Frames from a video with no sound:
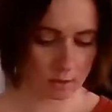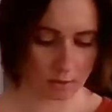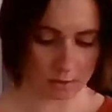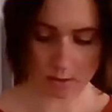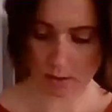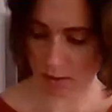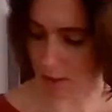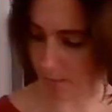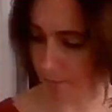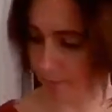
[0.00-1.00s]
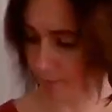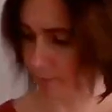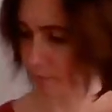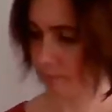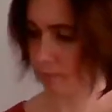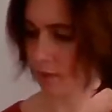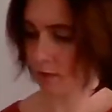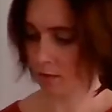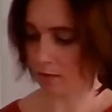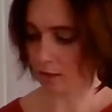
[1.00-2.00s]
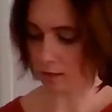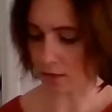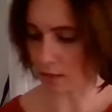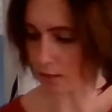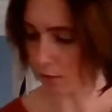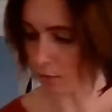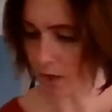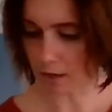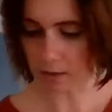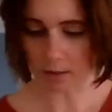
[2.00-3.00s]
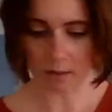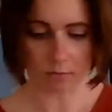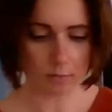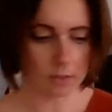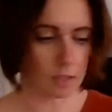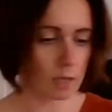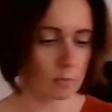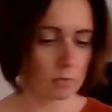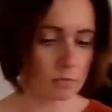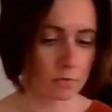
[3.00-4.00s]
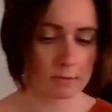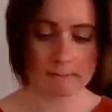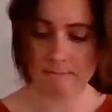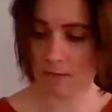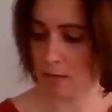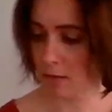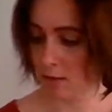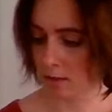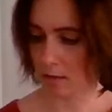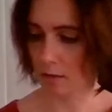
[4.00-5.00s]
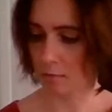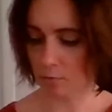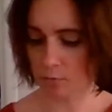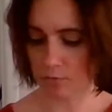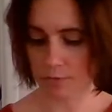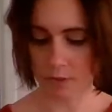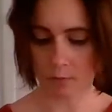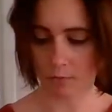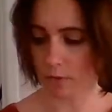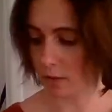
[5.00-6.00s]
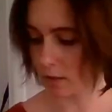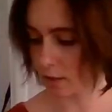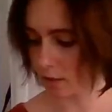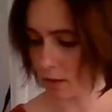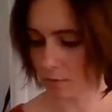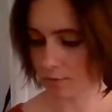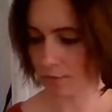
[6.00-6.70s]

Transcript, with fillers: Let's see. I got a lot going on here on my table. Let me remove some of this stuff